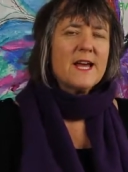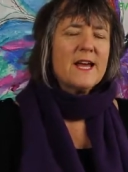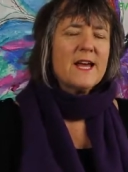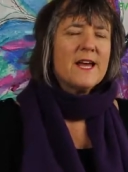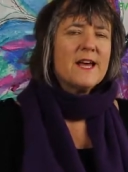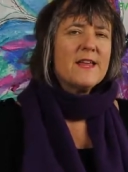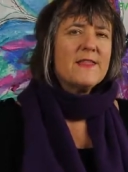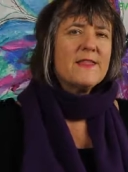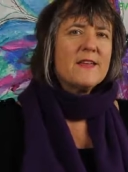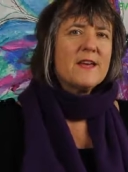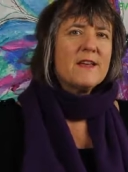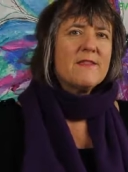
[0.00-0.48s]

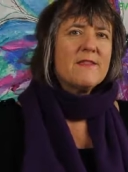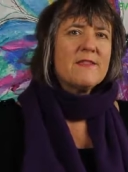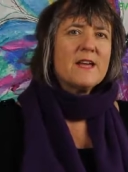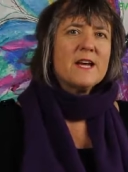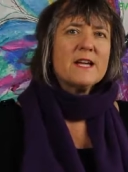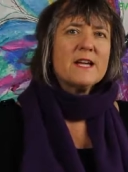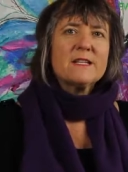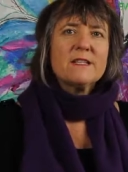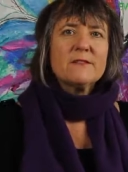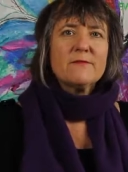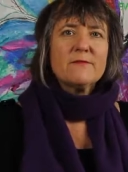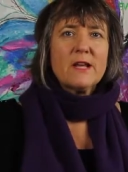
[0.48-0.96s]
and then
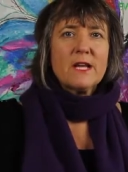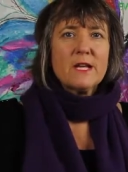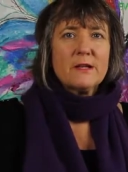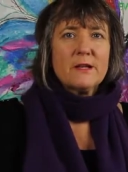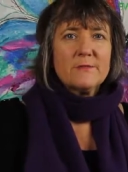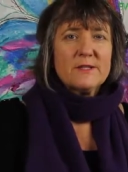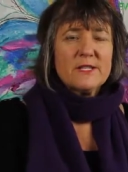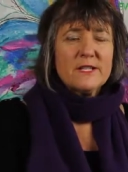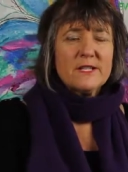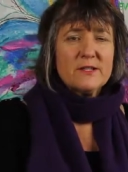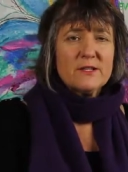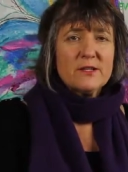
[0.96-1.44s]
that
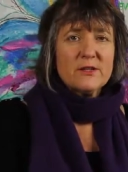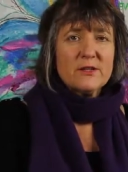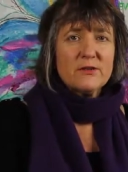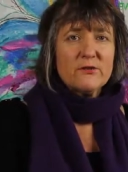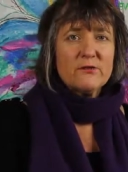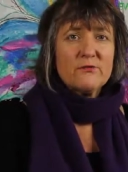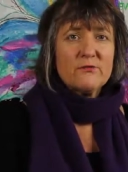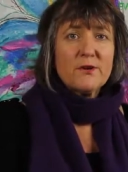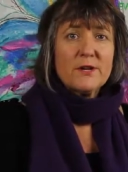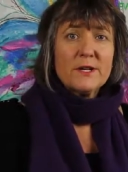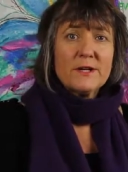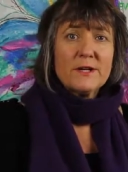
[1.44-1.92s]
developed
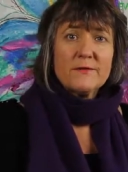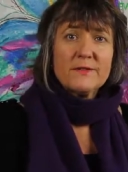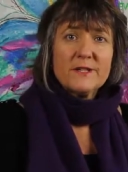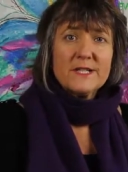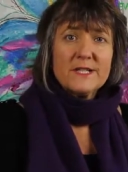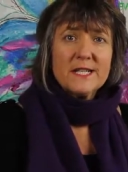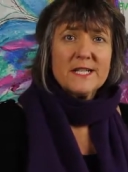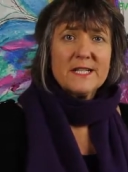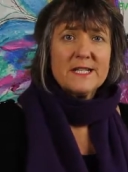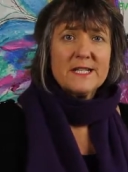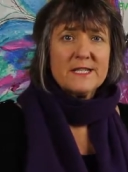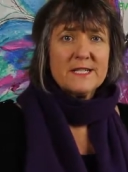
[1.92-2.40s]
into chronic
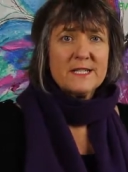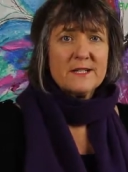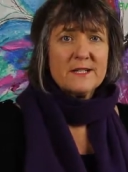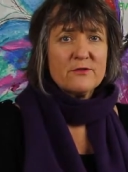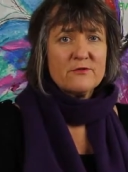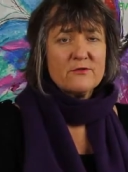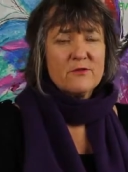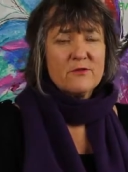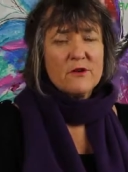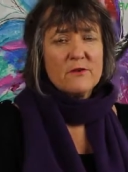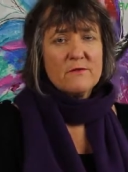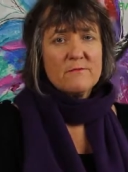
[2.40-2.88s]
fatigue
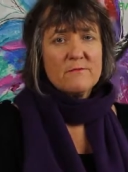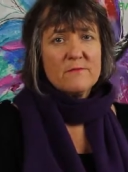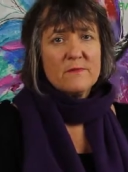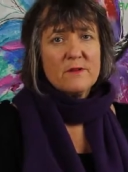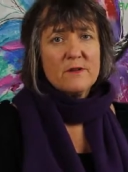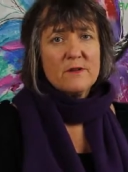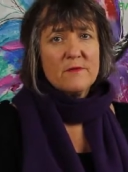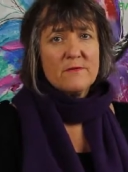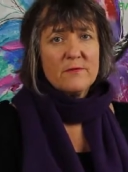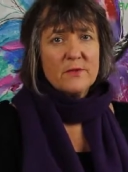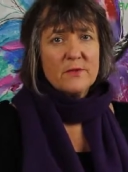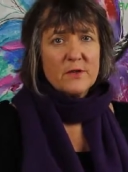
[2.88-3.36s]
syndrome
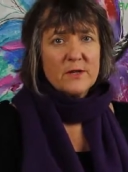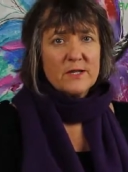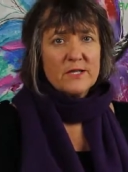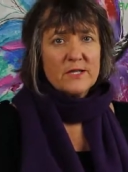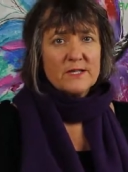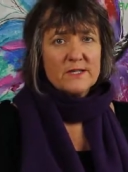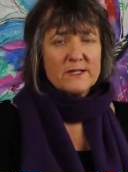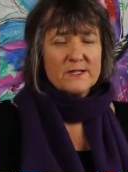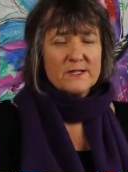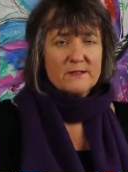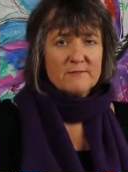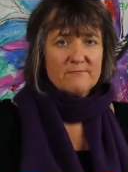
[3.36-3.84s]
a few
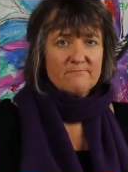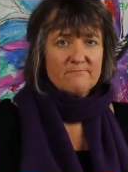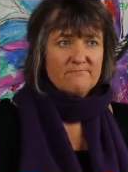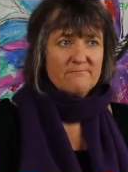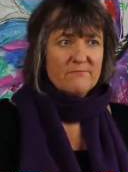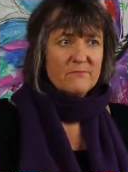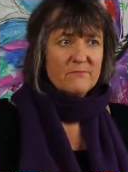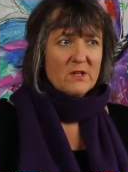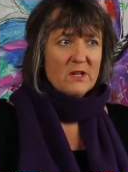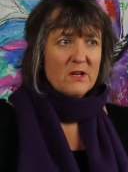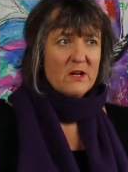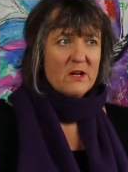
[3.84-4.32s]
years
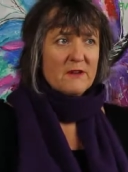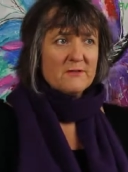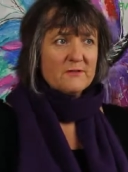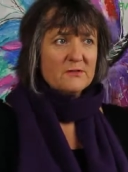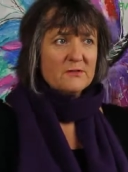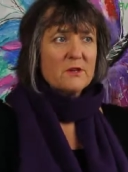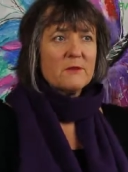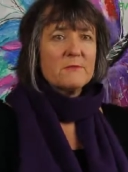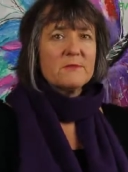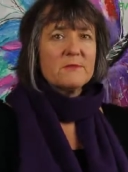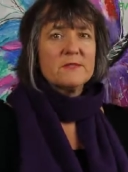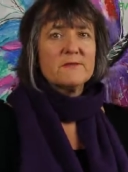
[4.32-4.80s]

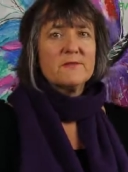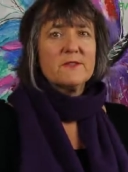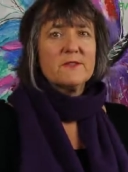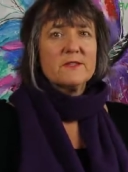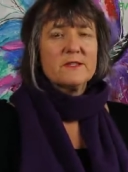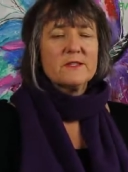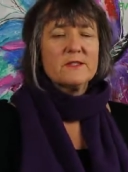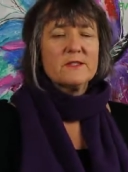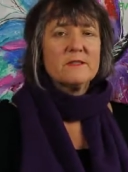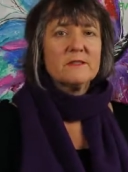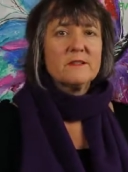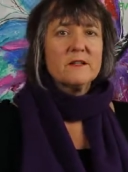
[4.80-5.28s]
after I was
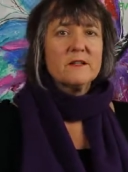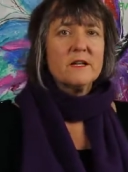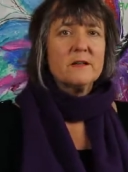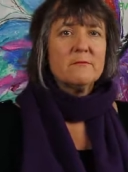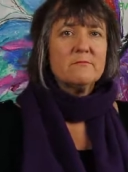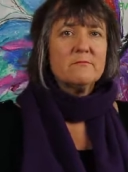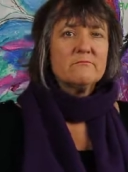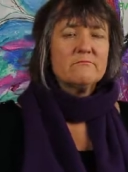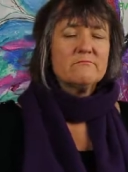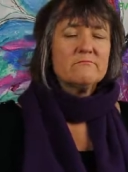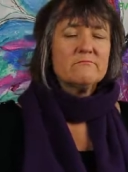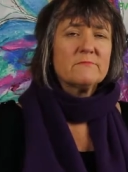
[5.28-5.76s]
first
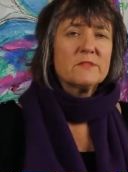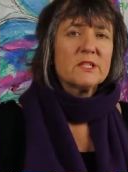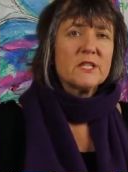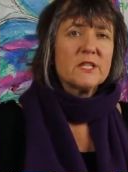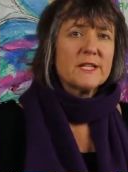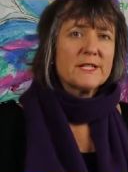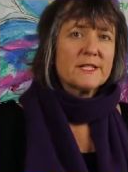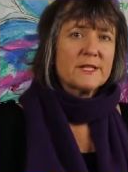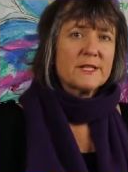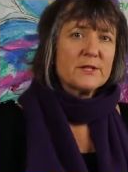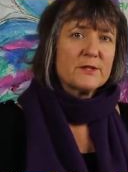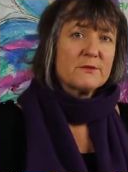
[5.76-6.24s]
um,
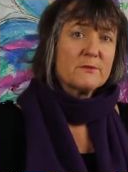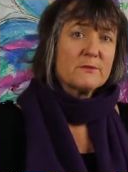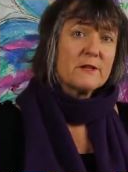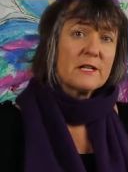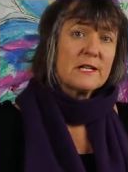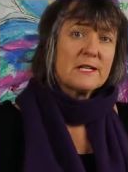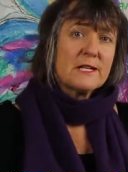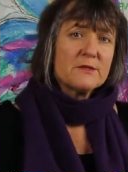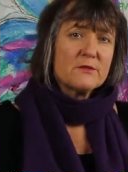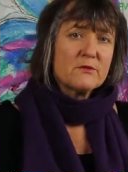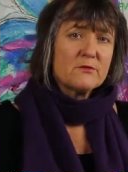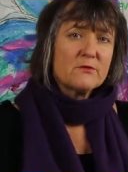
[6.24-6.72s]
diagnosed with
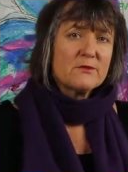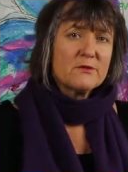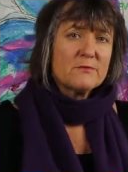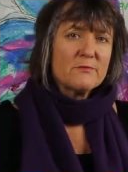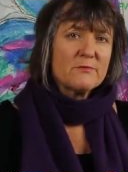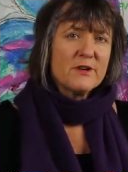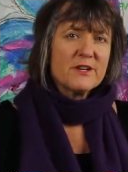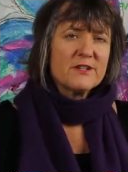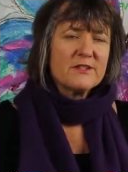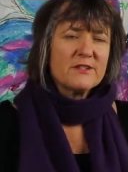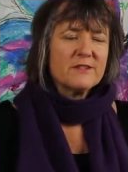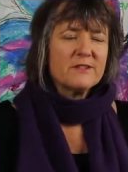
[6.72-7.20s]
clinical
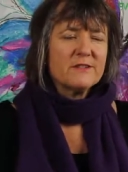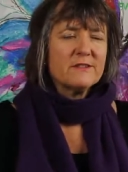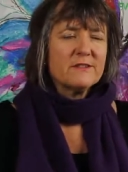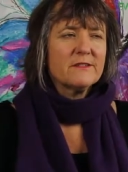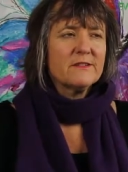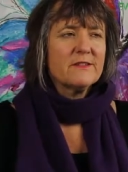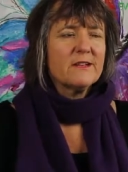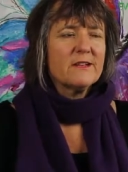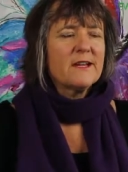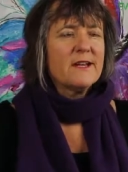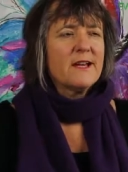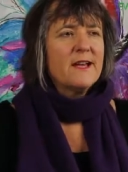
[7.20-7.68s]

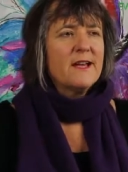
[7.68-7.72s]
depression.